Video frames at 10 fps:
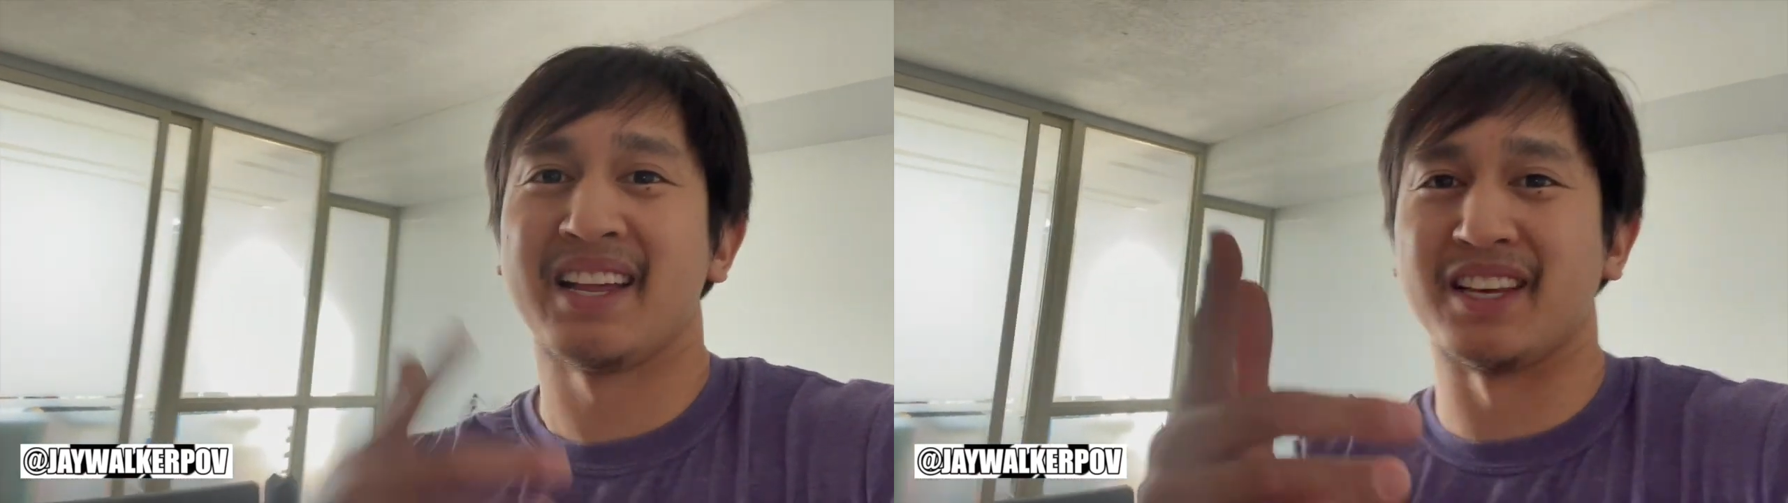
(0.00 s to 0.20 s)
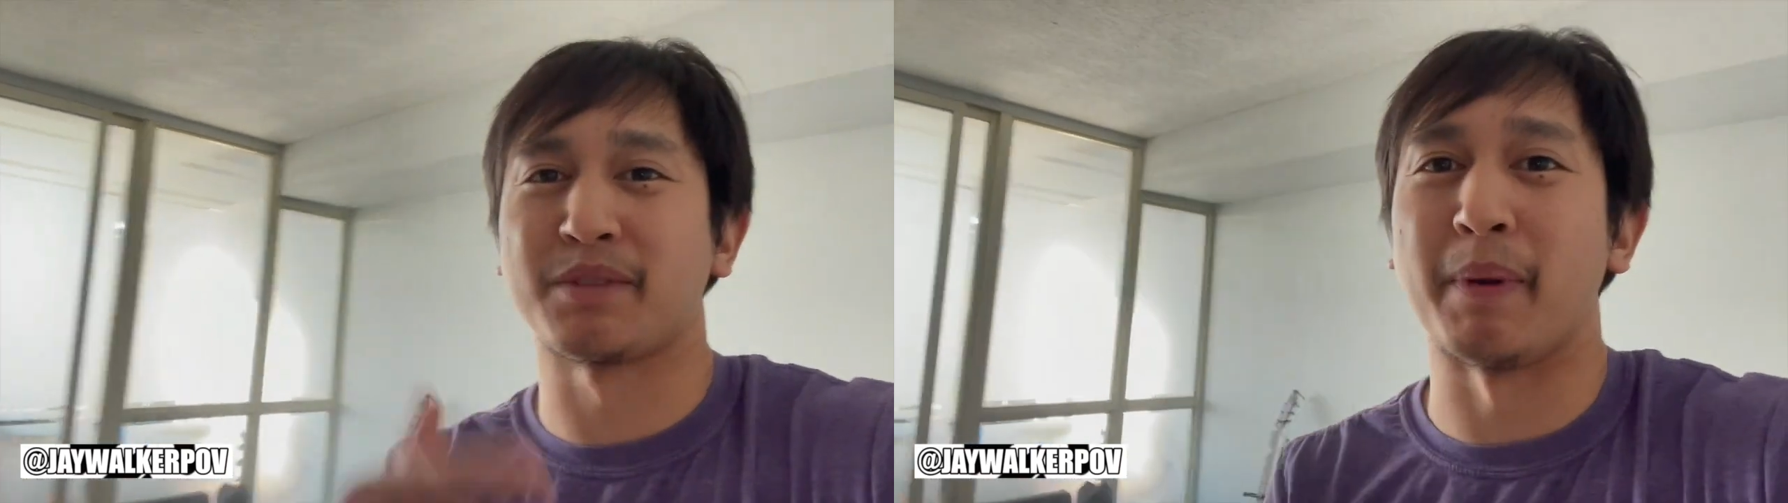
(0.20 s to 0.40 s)

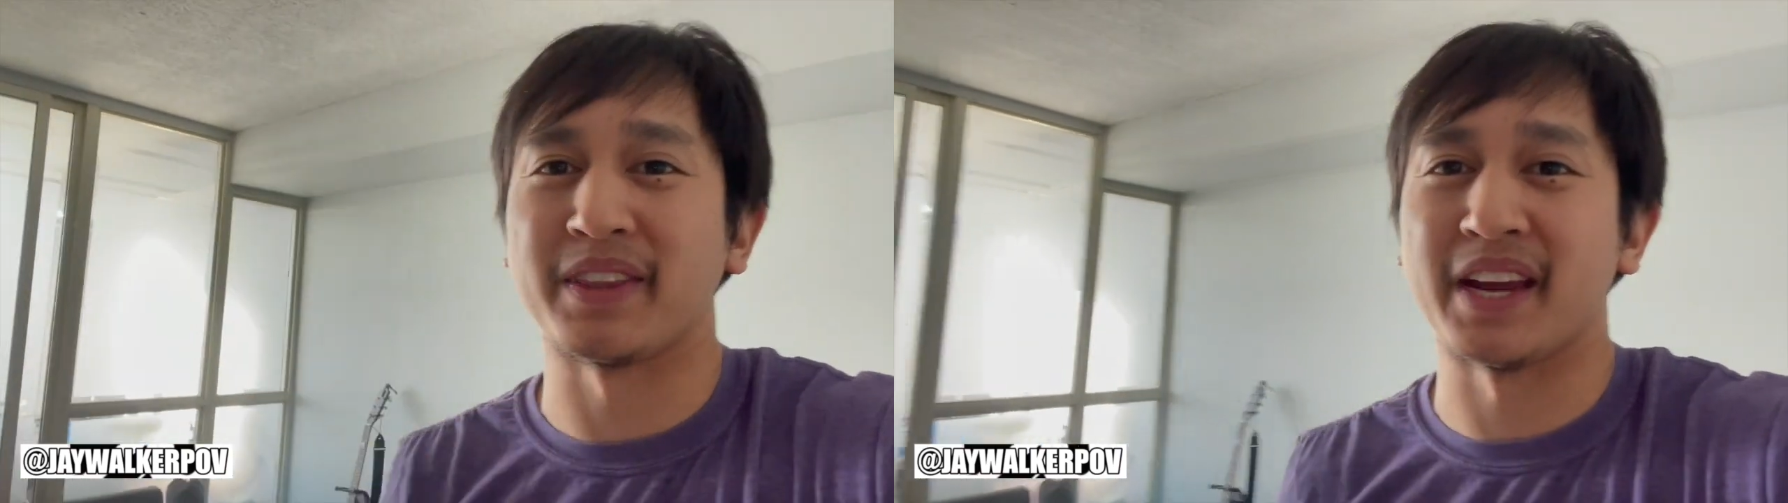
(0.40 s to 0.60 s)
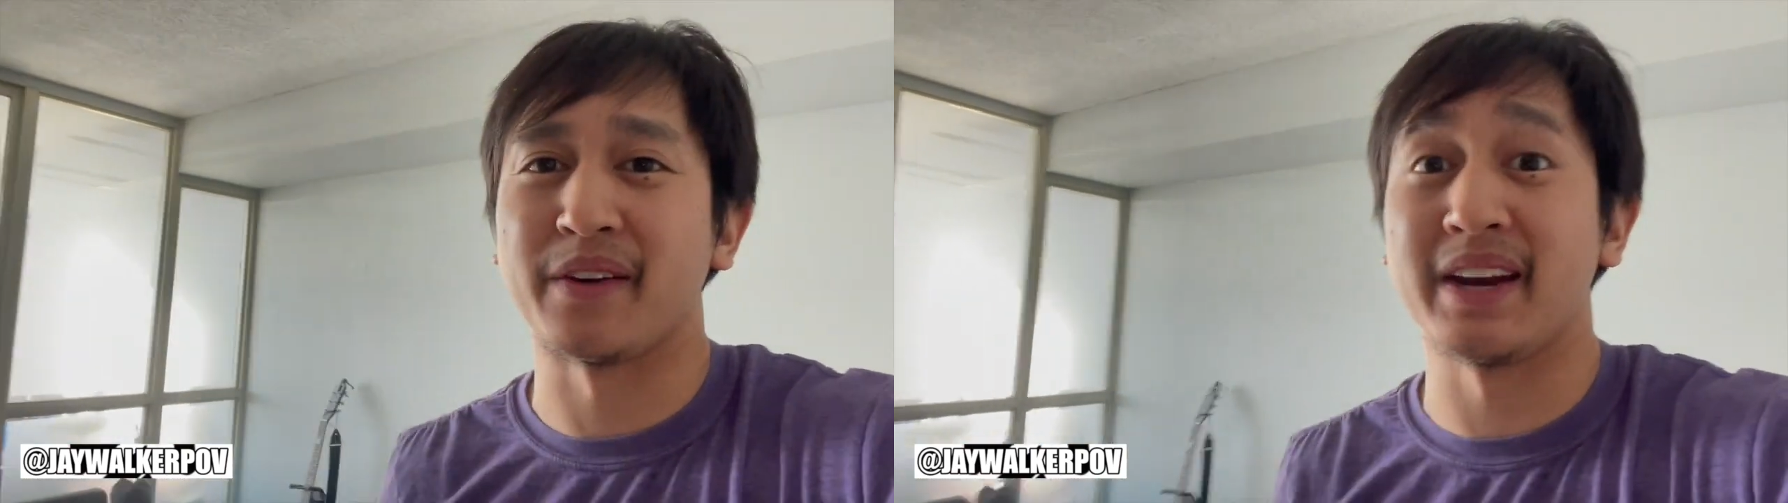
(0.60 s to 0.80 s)
This
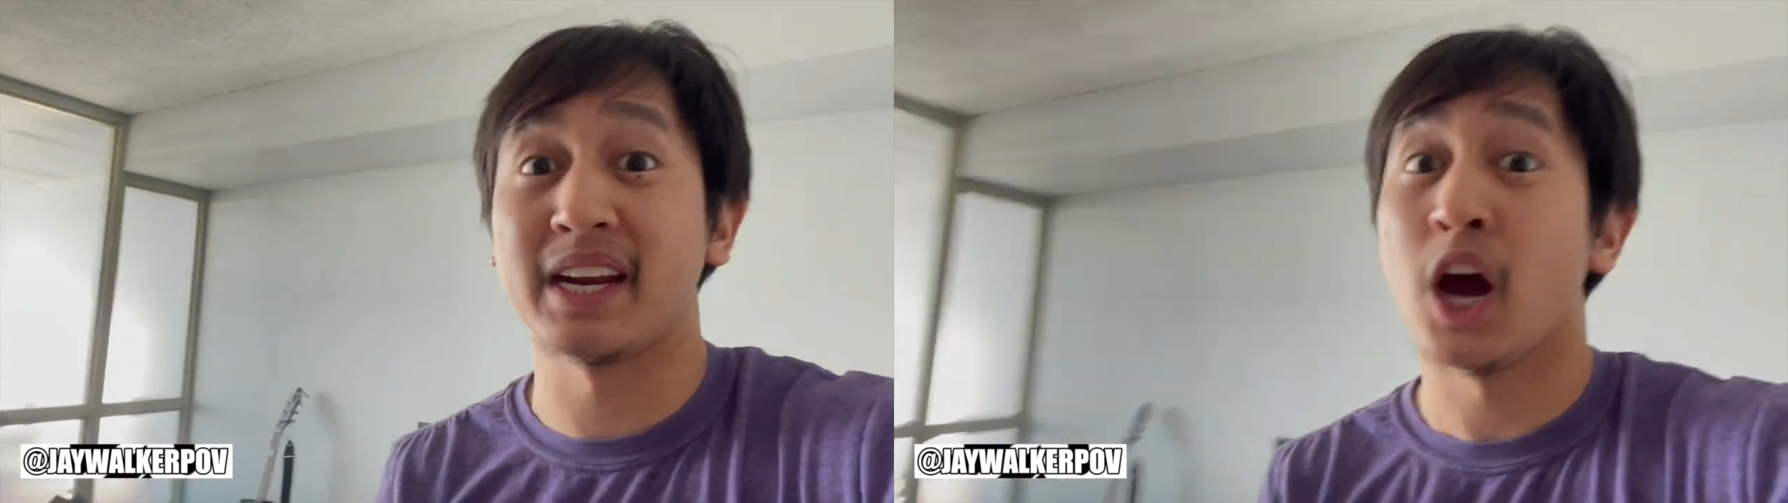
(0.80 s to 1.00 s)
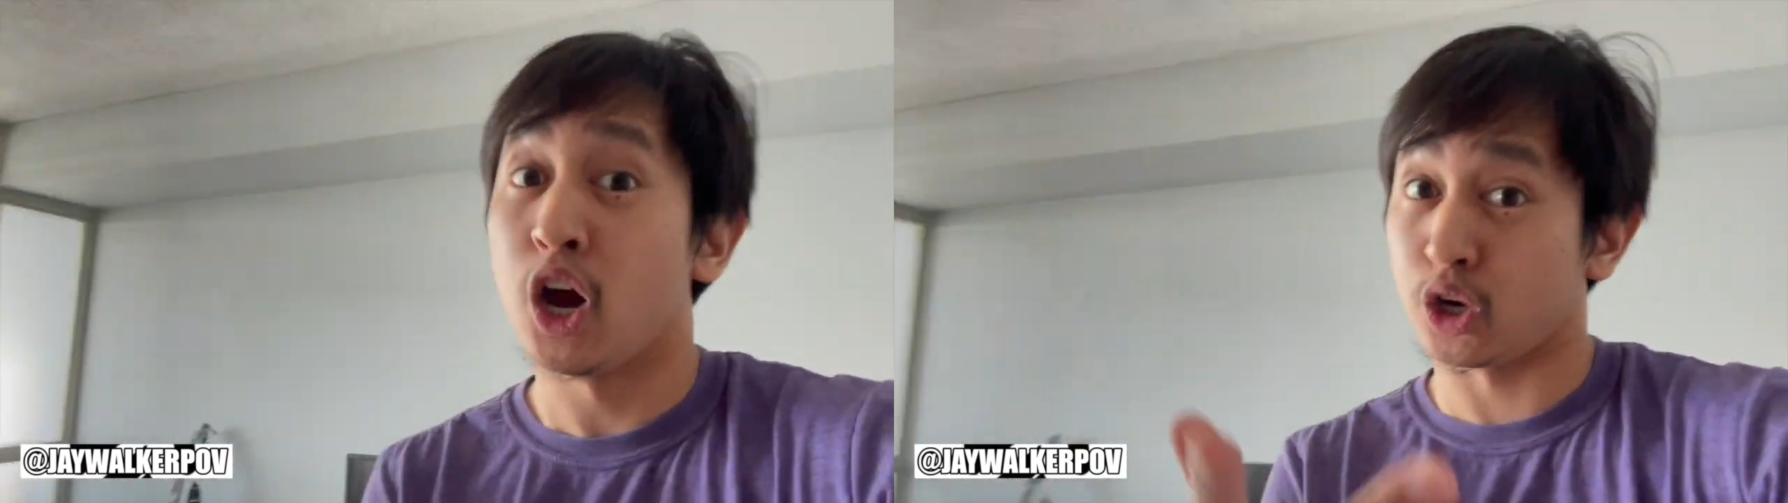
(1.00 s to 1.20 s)
birthday
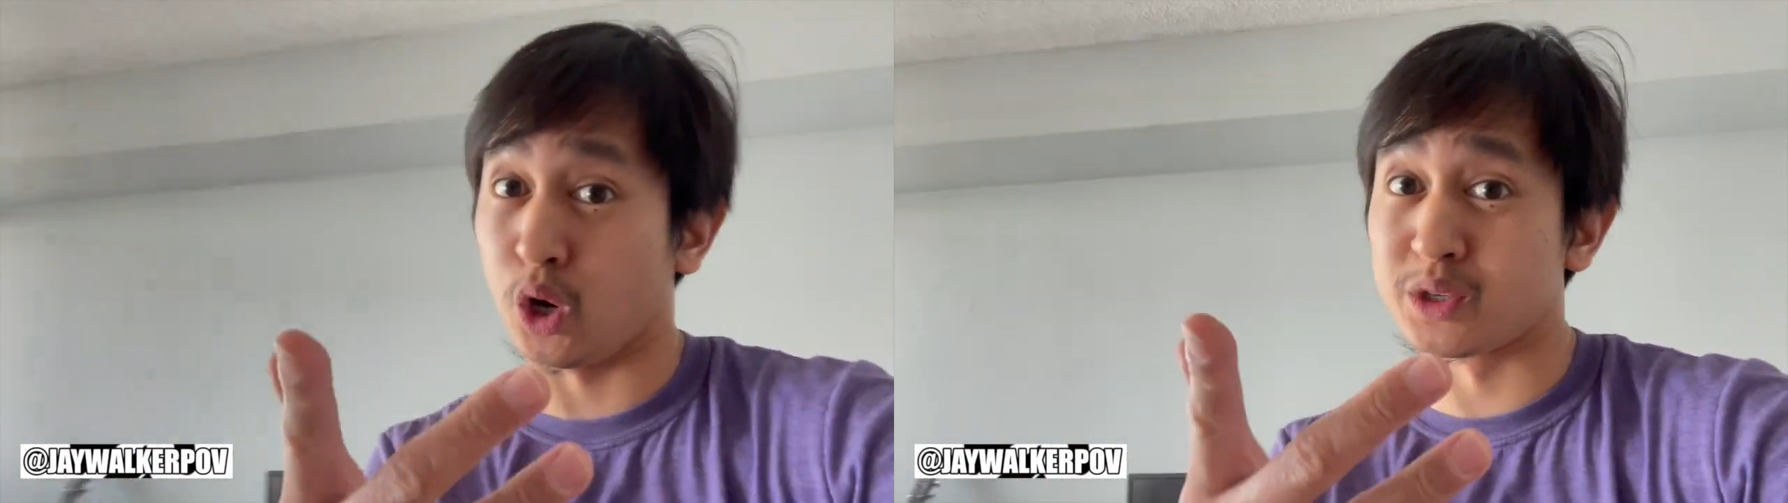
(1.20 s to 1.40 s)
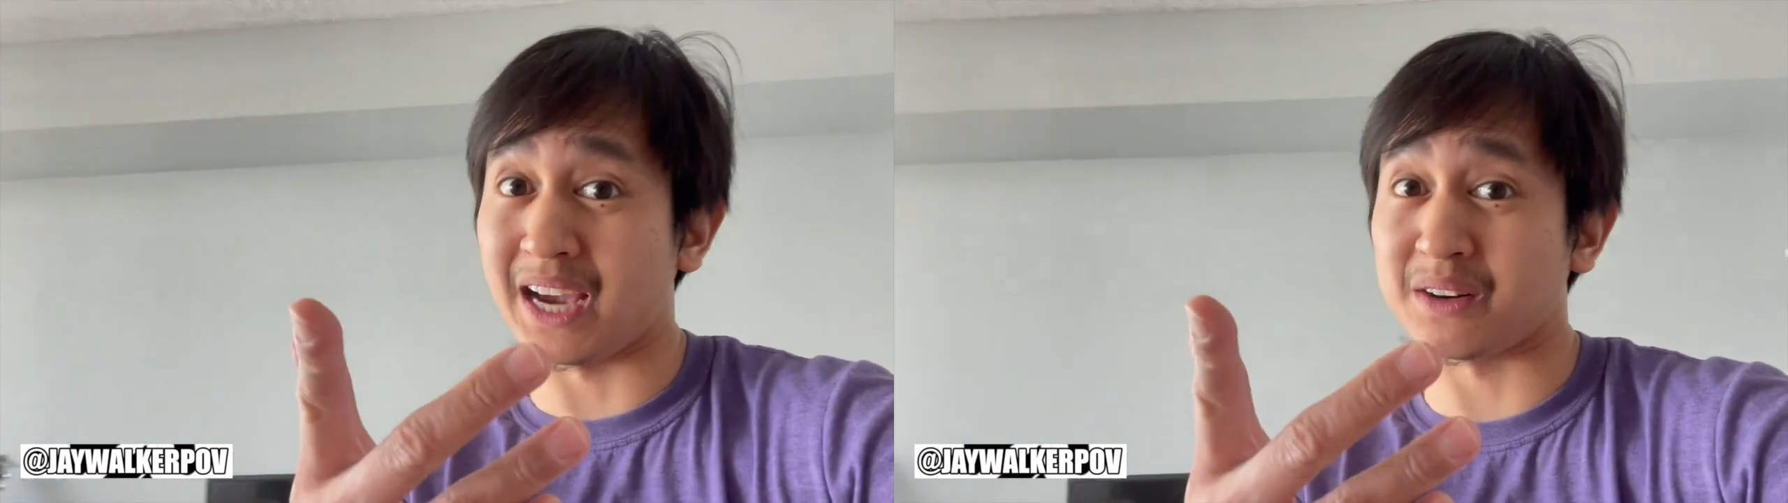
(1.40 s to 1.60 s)
greeting
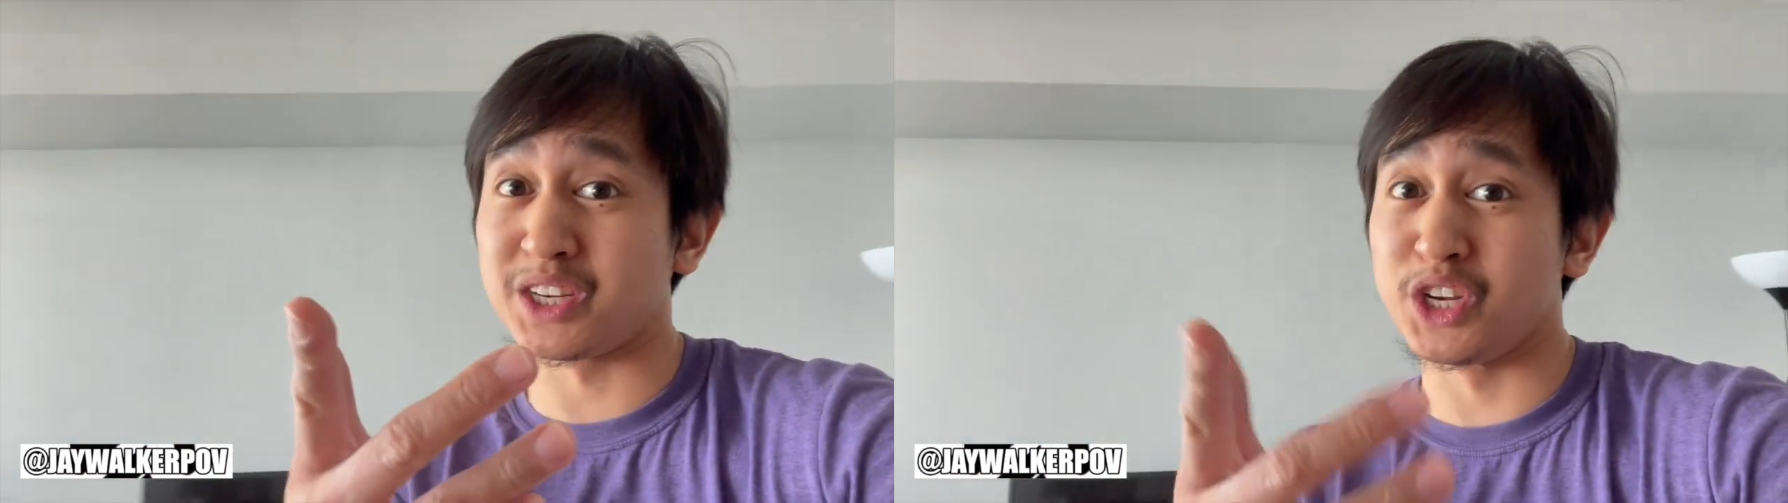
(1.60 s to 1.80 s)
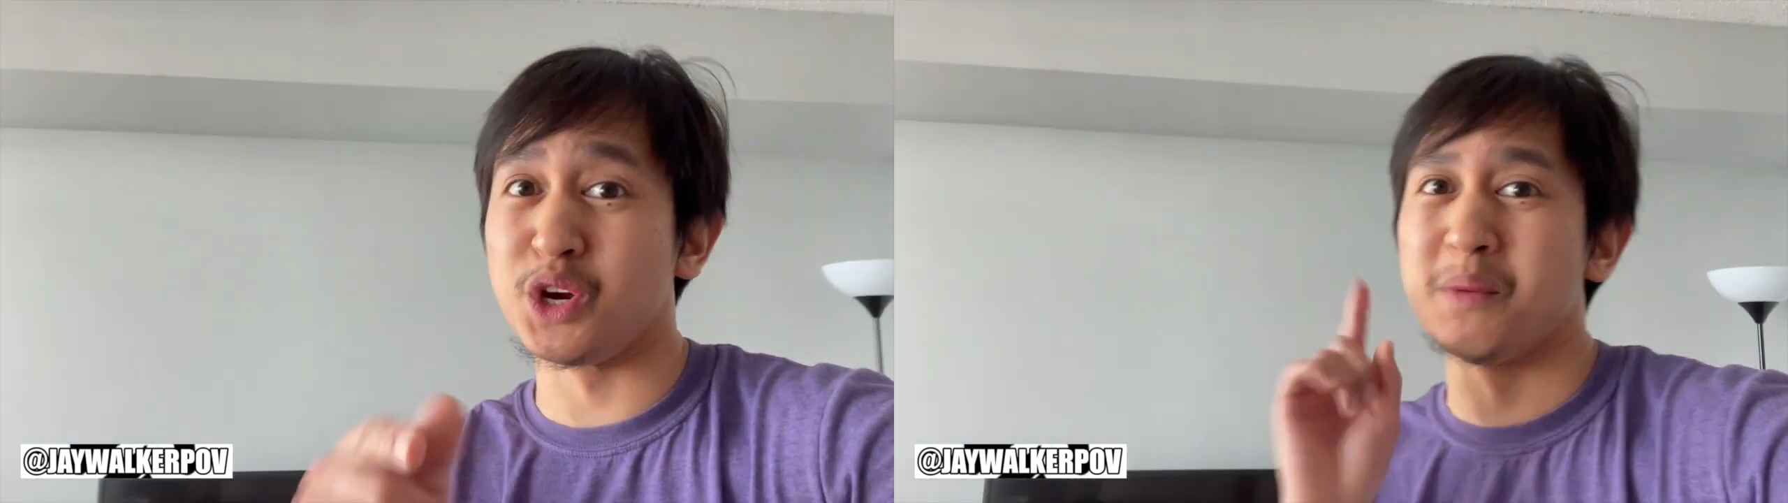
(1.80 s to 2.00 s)
goes out
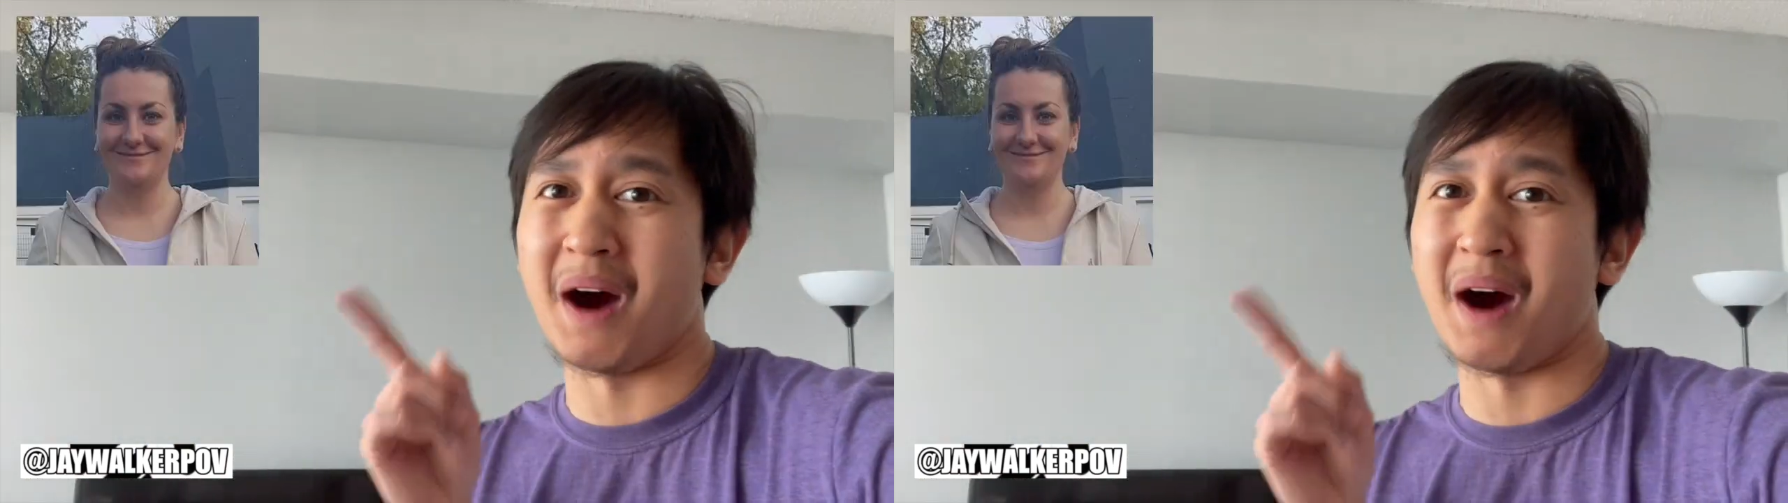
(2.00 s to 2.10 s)
to you,